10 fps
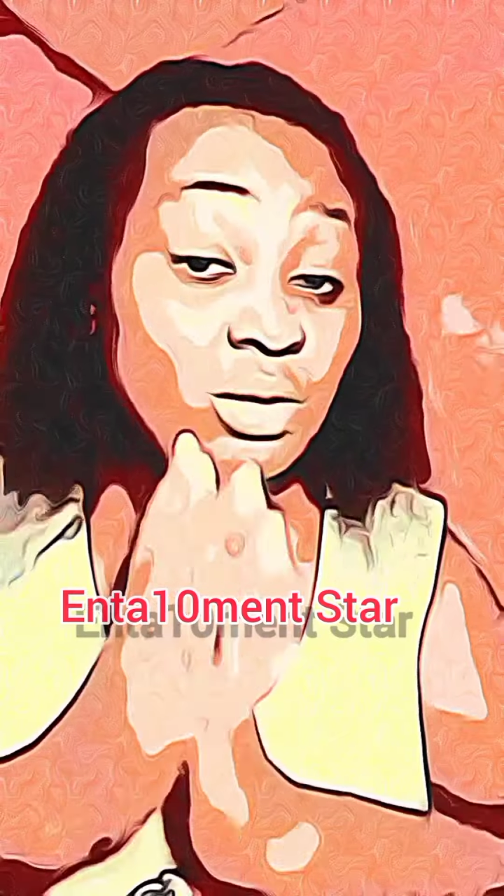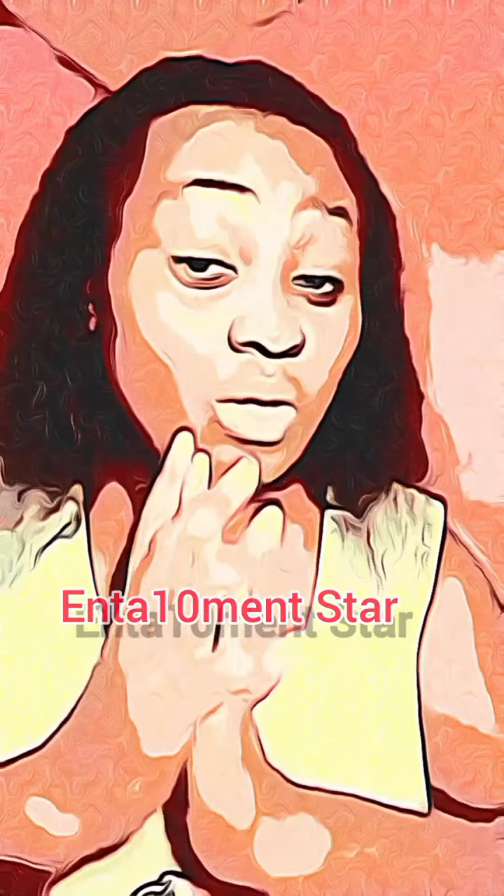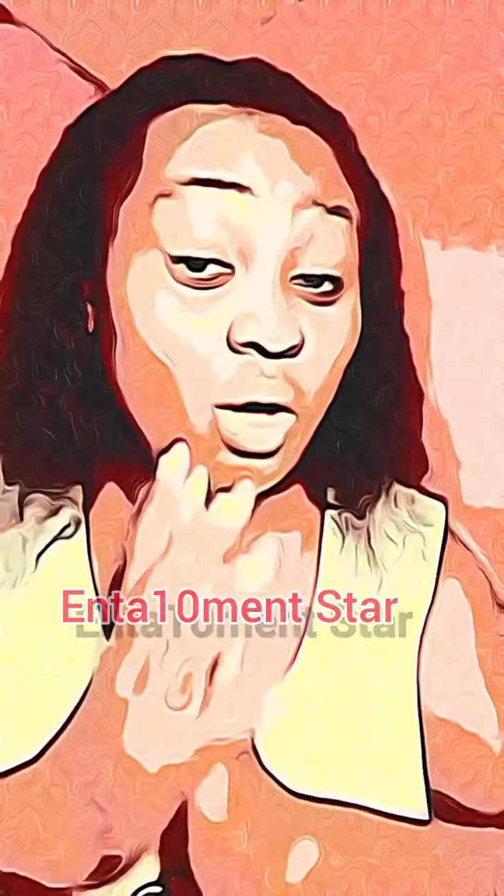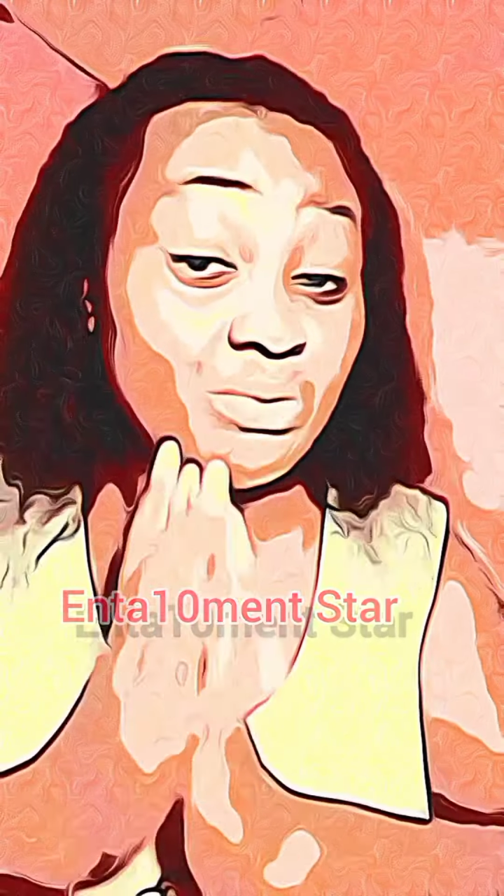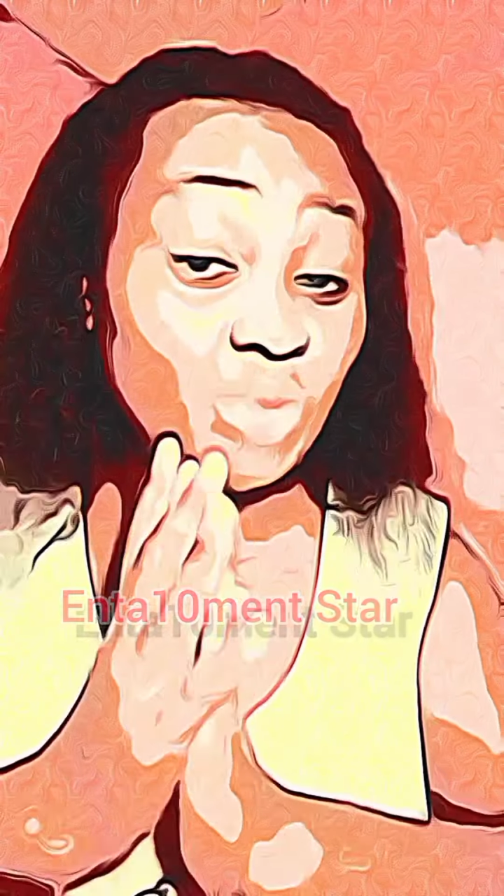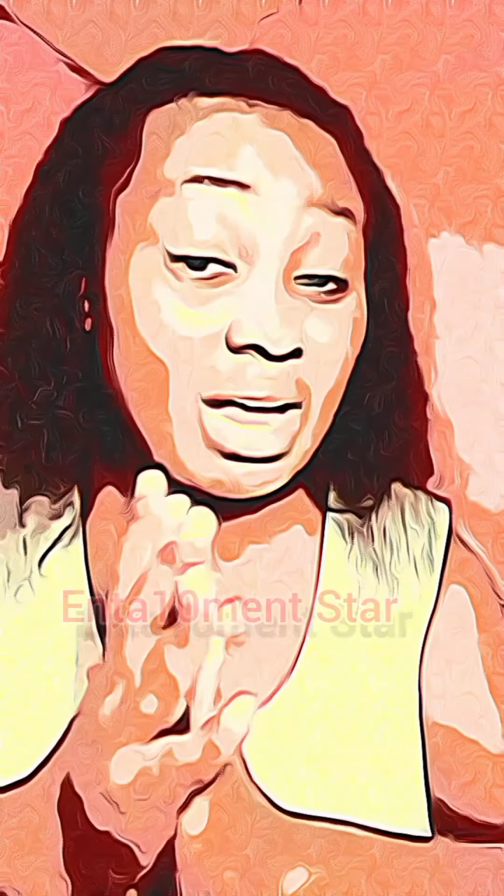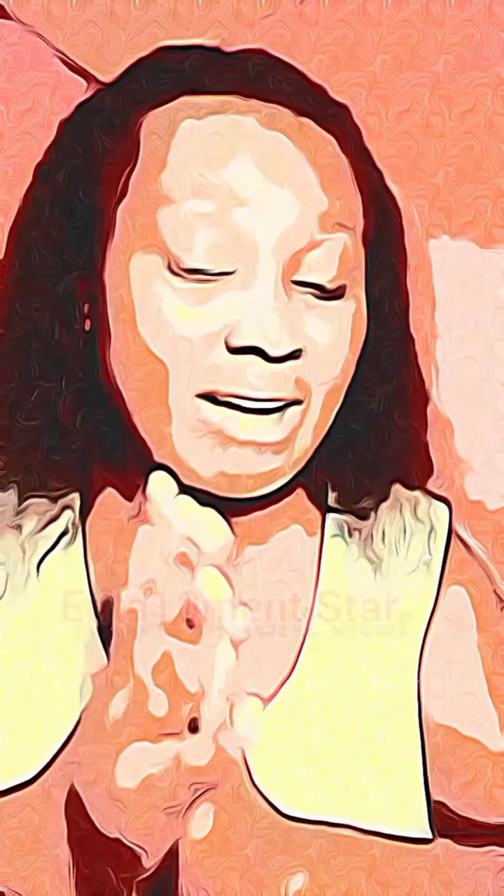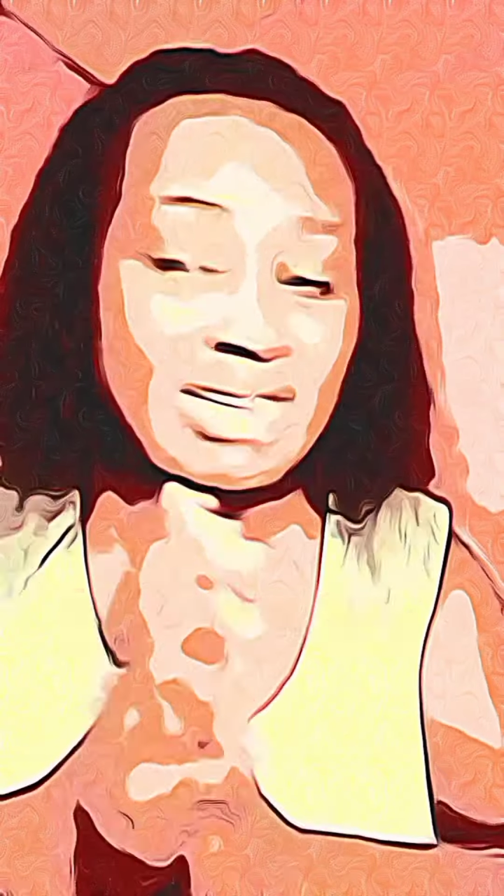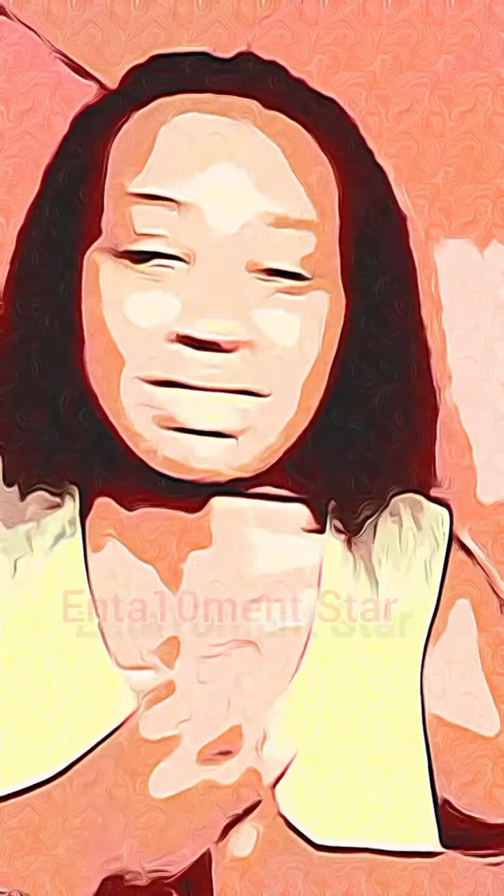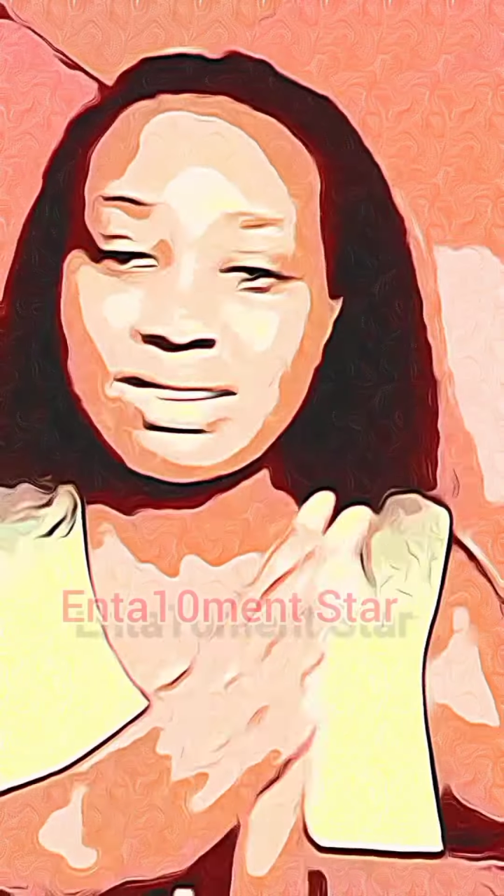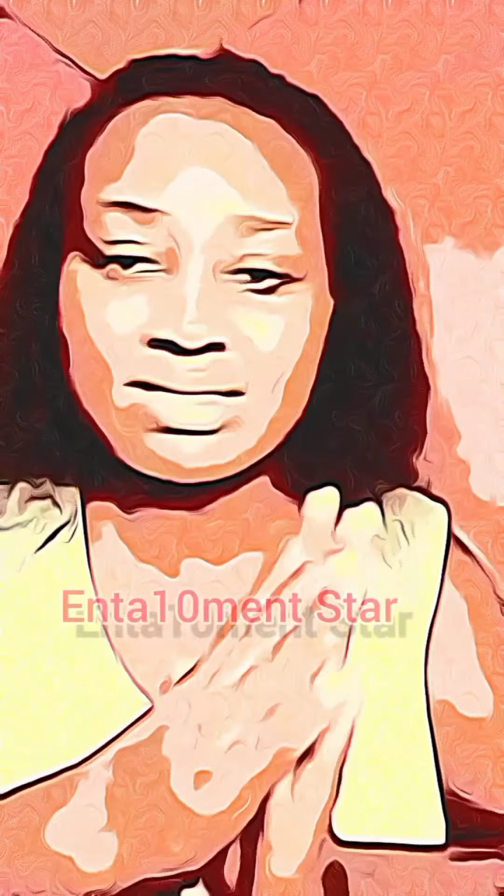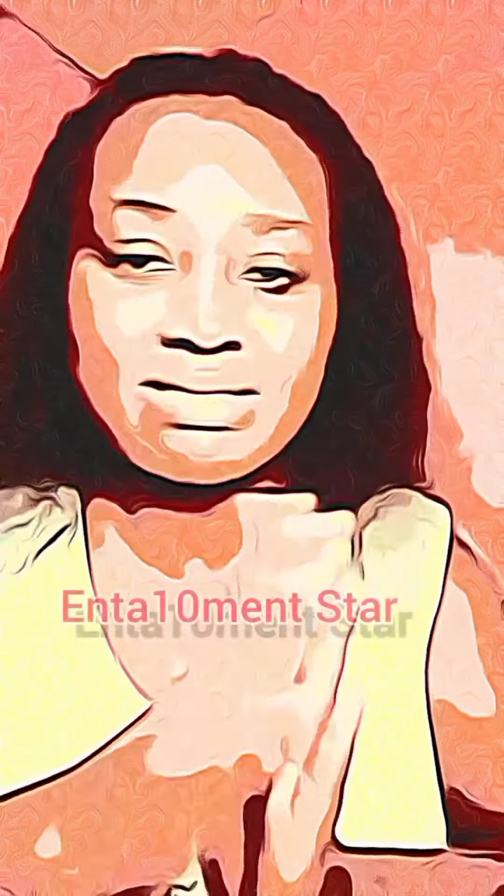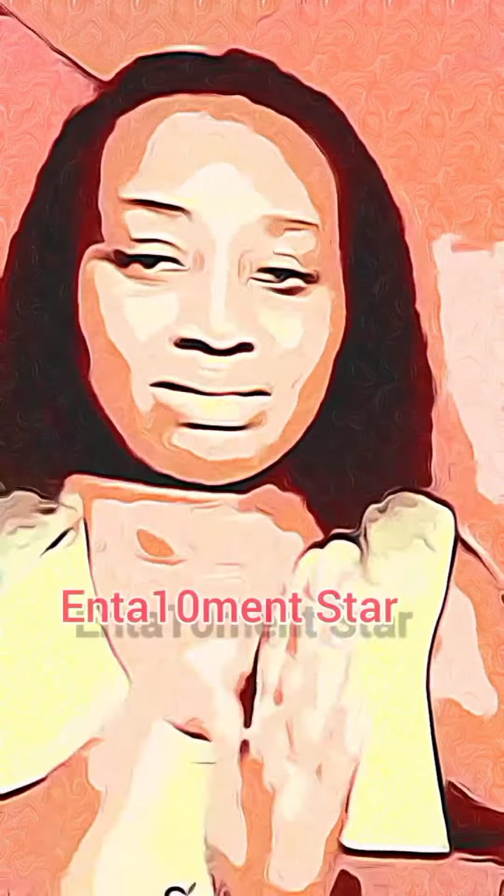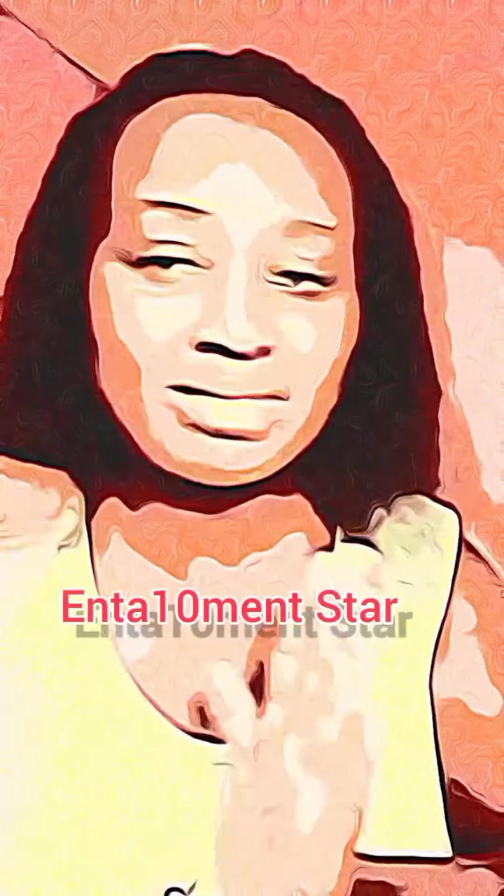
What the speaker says: When you talk of tolerance,